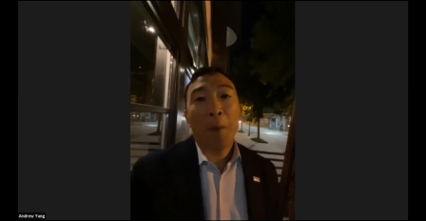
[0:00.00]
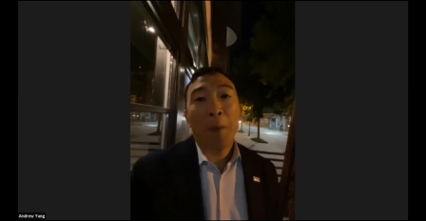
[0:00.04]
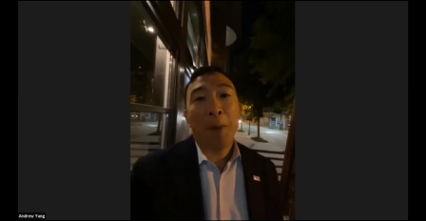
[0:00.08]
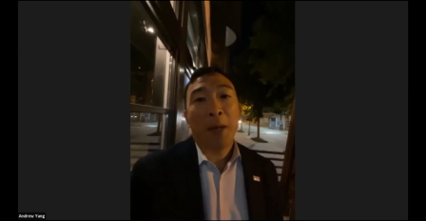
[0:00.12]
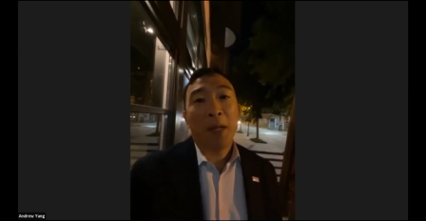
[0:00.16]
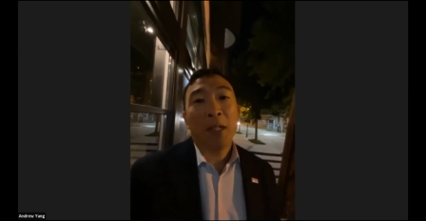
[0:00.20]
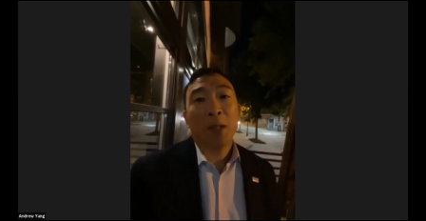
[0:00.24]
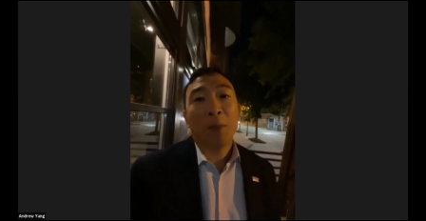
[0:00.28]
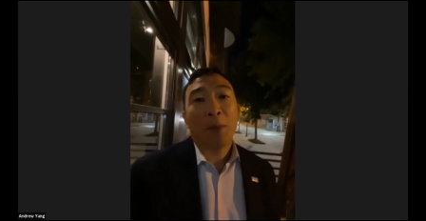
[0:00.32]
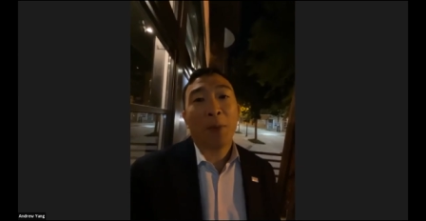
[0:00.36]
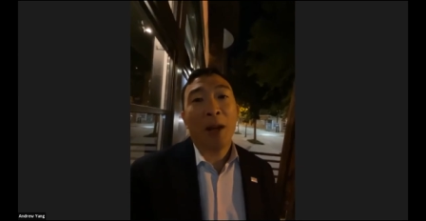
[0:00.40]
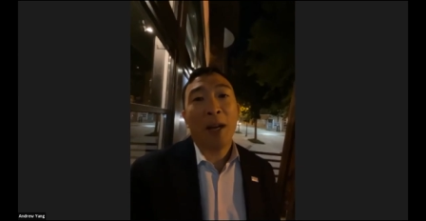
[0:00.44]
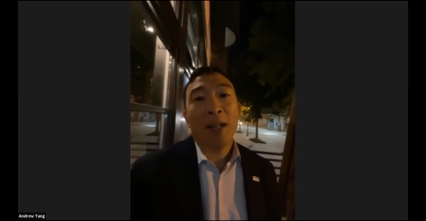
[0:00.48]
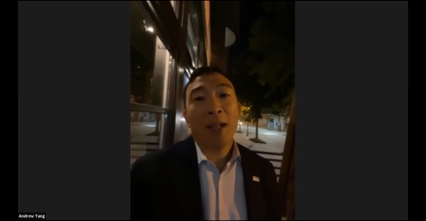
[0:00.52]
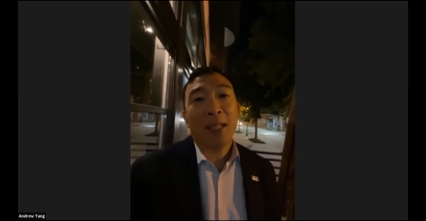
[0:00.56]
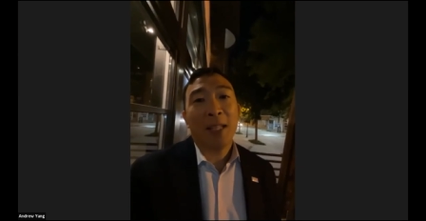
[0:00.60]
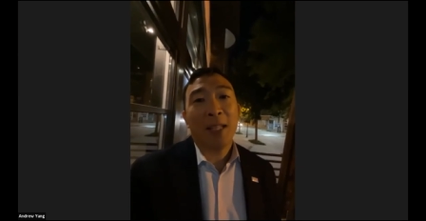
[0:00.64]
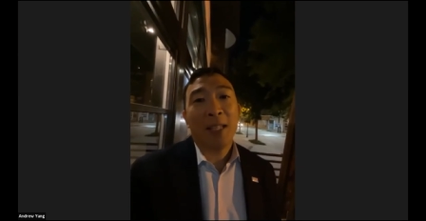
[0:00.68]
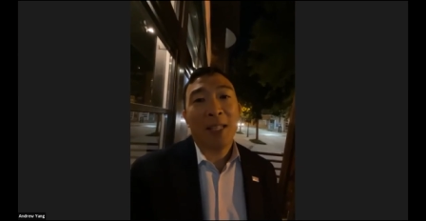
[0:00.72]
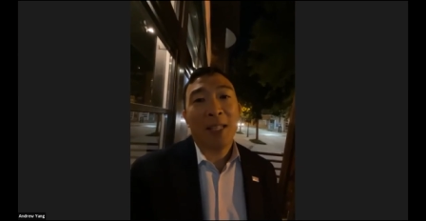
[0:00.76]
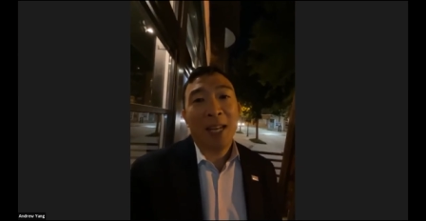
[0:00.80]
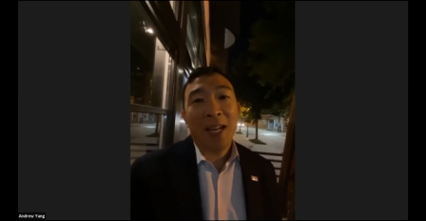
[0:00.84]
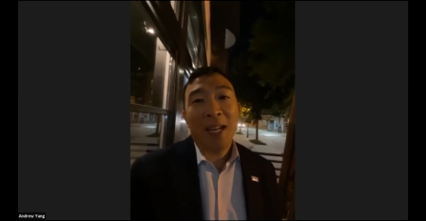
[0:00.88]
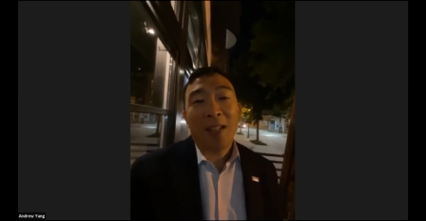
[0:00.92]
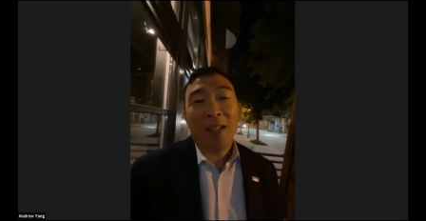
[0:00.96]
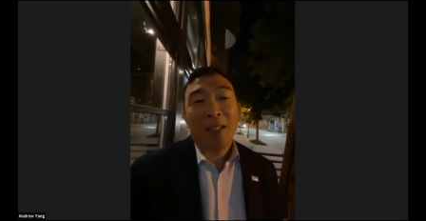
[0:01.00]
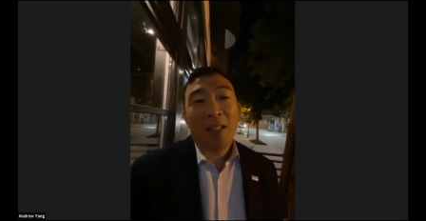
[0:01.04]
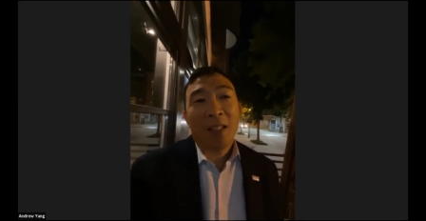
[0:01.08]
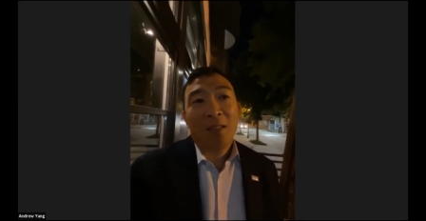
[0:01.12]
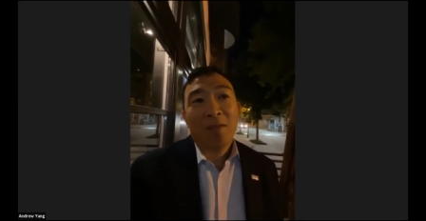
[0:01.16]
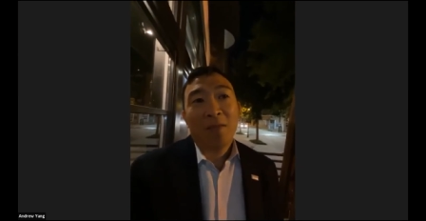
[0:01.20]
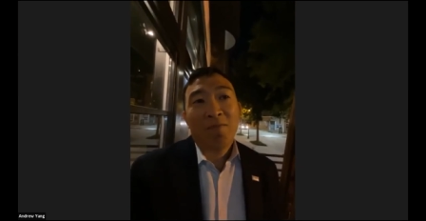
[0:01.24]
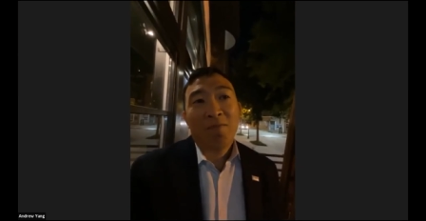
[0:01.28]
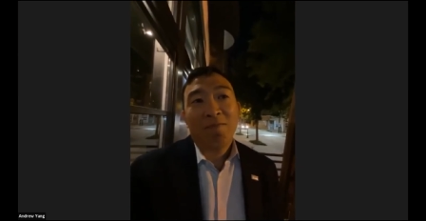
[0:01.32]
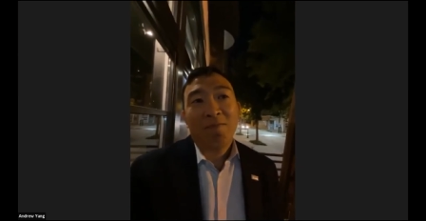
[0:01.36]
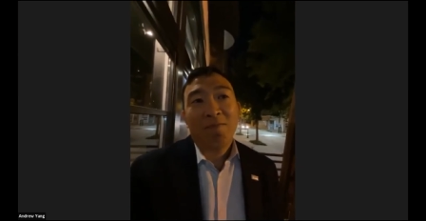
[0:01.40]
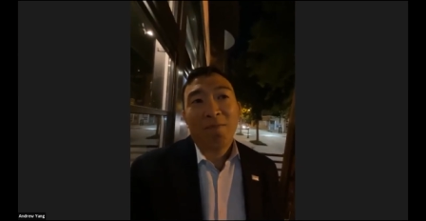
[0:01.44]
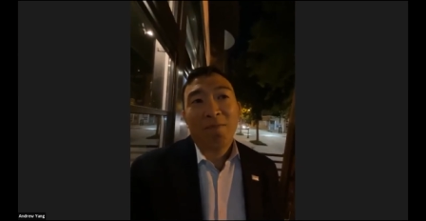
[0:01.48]
because the process stinks,
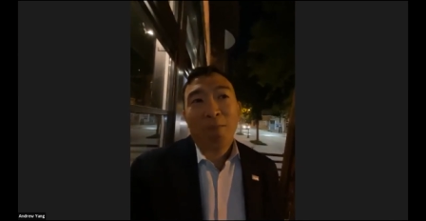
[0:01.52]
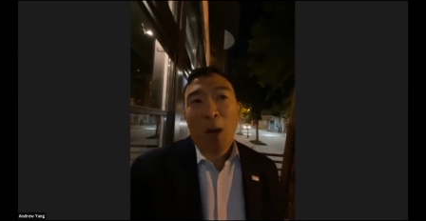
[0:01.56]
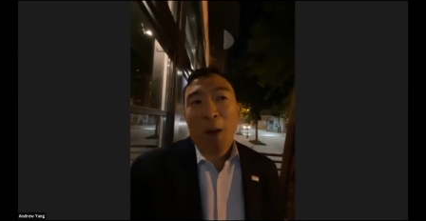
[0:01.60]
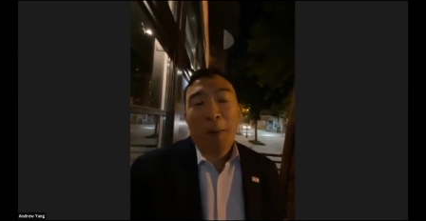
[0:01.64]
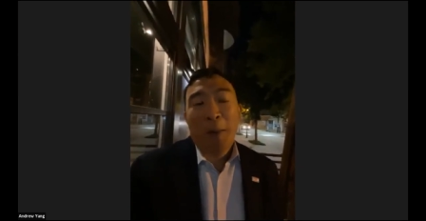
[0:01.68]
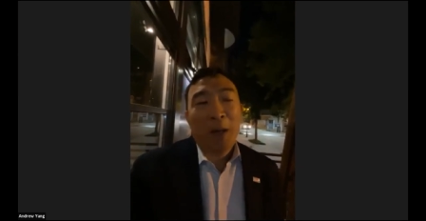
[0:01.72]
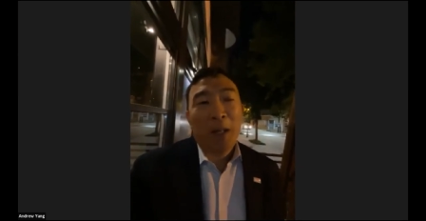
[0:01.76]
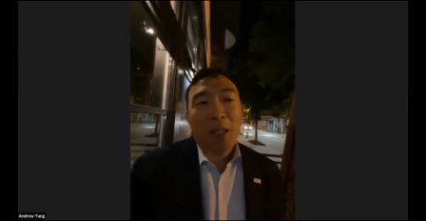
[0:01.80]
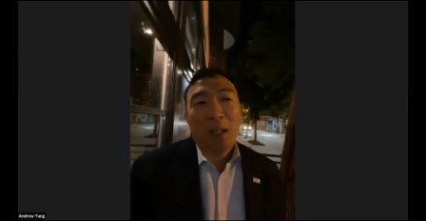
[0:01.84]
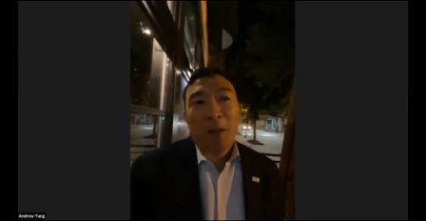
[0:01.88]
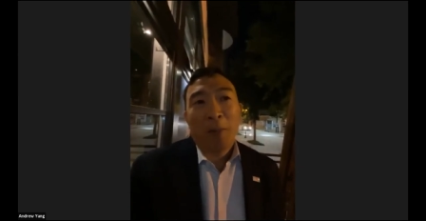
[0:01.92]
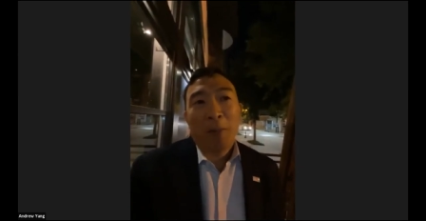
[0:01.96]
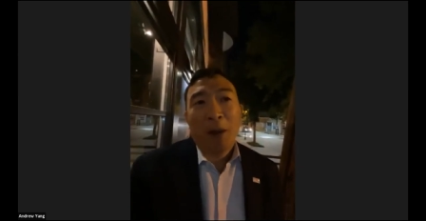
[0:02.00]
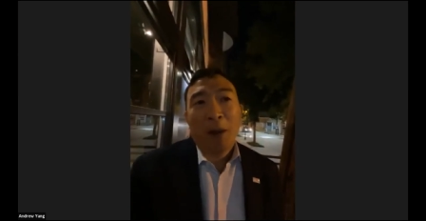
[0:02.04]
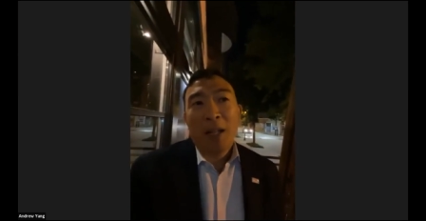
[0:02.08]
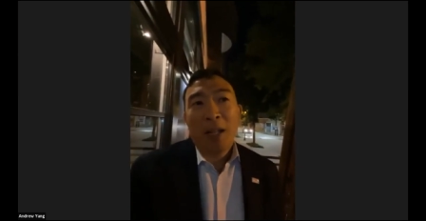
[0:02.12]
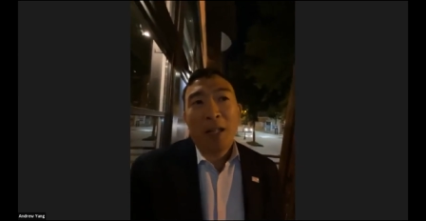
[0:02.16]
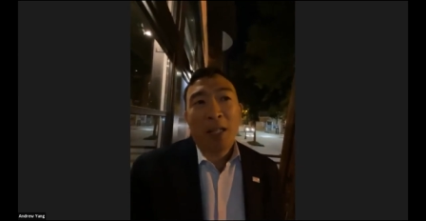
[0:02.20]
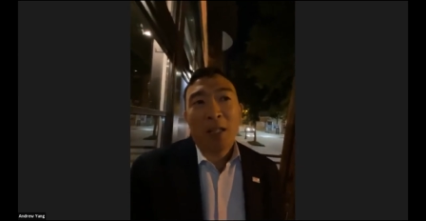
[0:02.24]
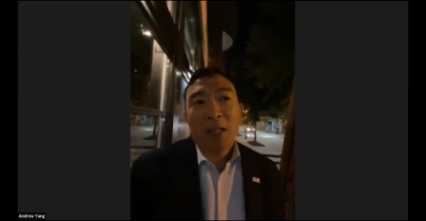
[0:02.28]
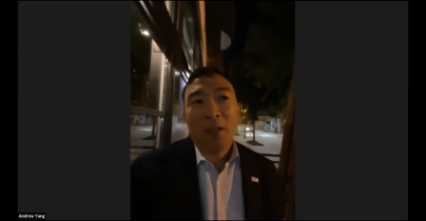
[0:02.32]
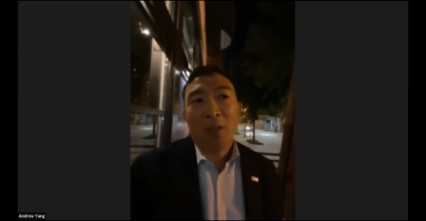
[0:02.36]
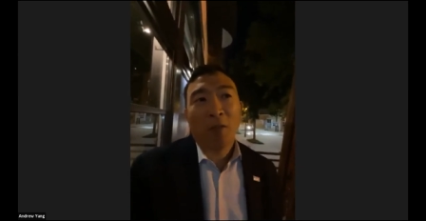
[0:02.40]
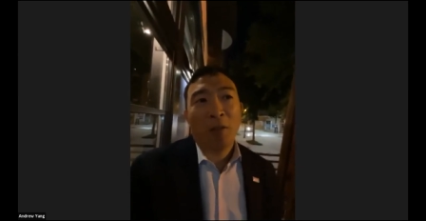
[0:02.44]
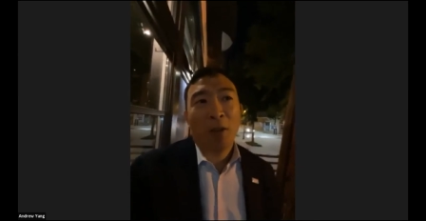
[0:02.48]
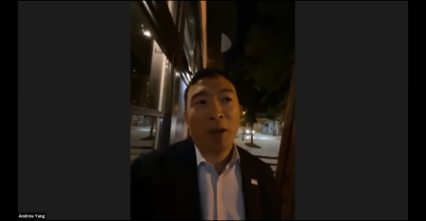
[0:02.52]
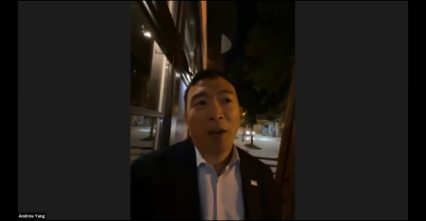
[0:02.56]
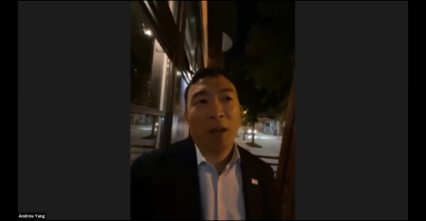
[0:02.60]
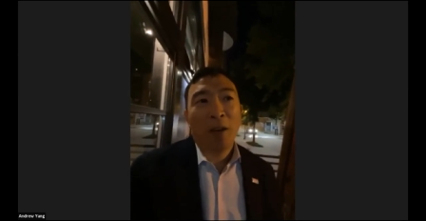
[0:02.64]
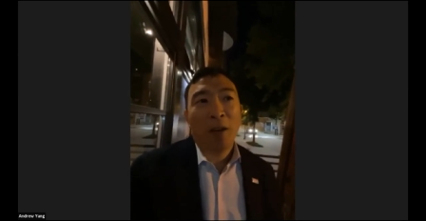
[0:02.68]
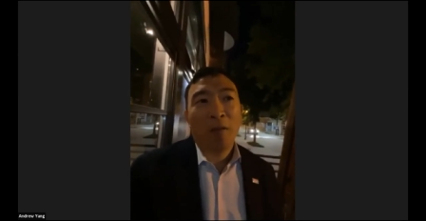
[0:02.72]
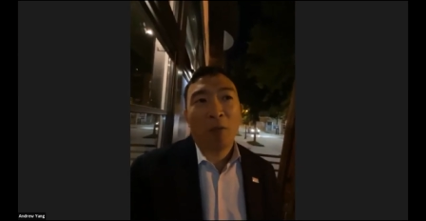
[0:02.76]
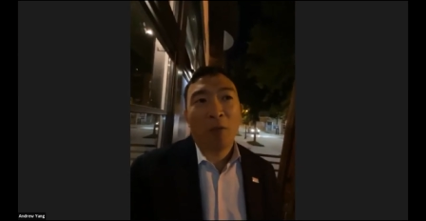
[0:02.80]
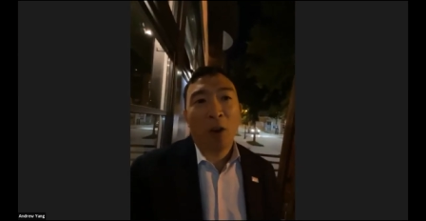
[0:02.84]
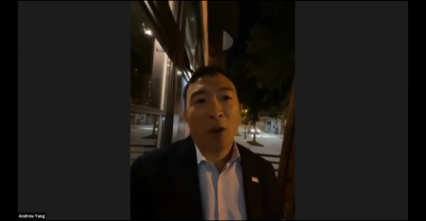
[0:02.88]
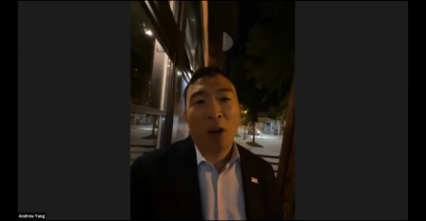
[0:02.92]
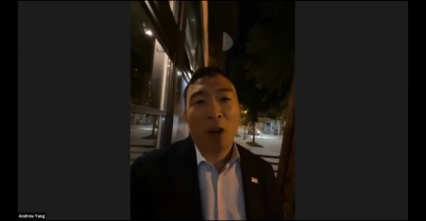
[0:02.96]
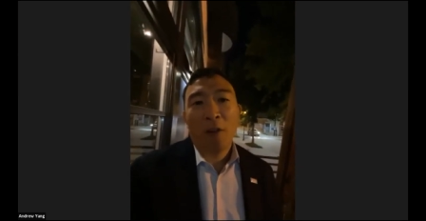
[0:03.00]
in part because the process of
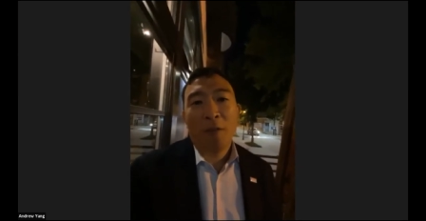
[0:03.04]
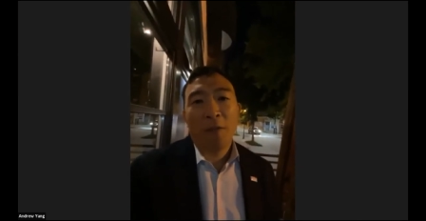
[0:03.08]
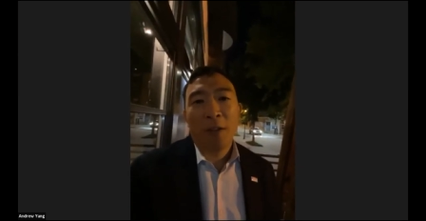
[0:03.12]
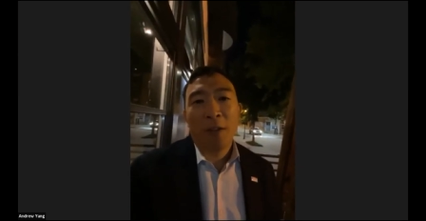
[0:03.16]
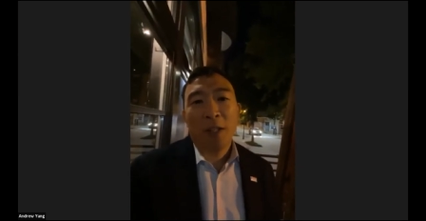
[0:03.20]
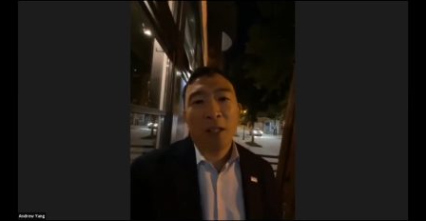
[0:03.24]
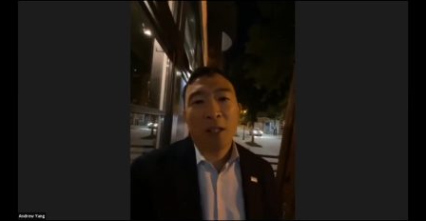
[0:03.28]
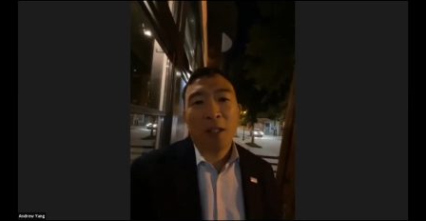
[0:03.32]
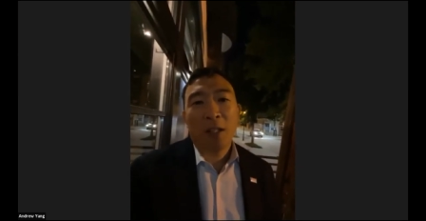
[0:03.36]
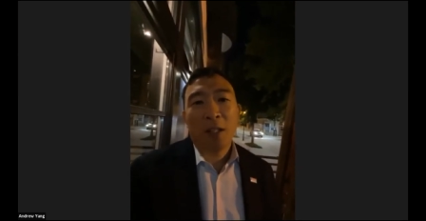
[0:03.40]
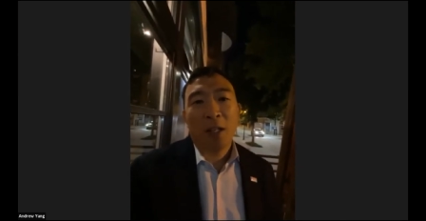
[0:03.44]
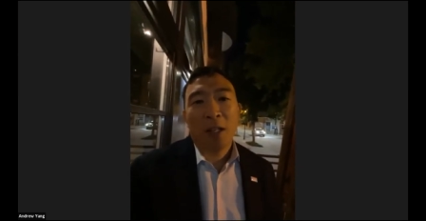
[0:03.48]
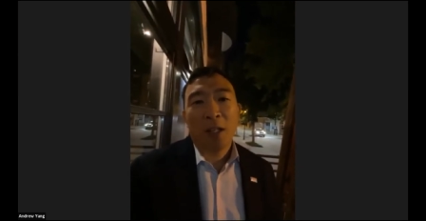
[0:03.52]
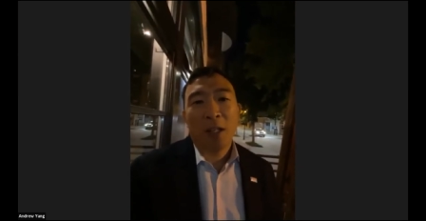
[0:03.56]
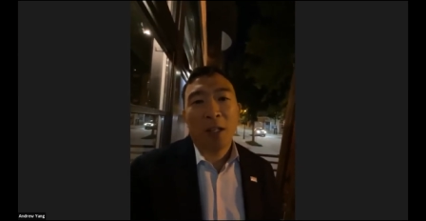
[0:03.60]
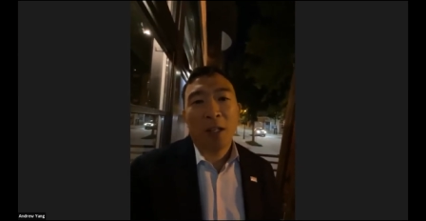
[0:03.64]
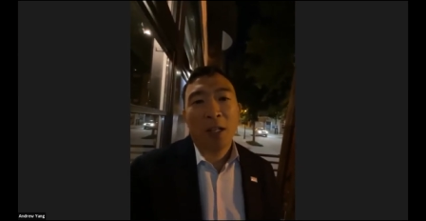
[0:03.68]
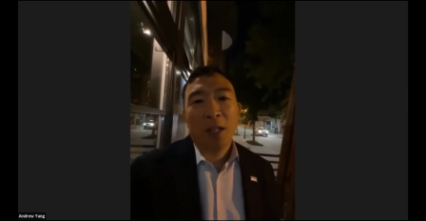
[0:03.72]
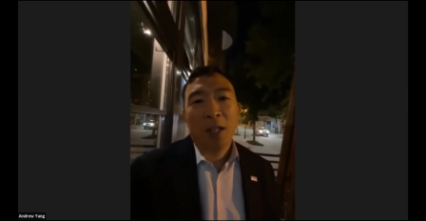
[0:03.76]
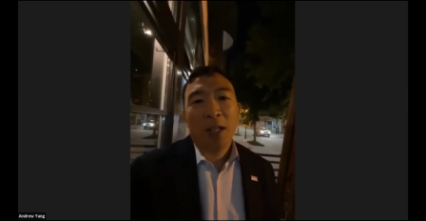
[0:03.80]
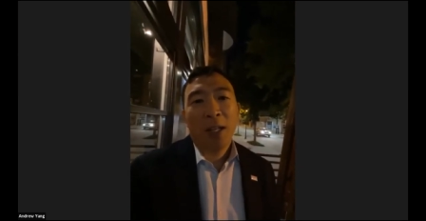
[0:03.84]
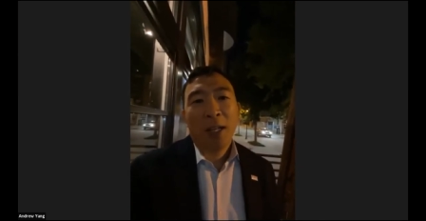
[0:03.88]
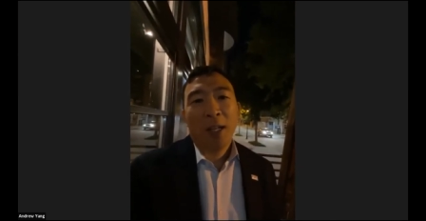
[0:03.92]
running for office is just,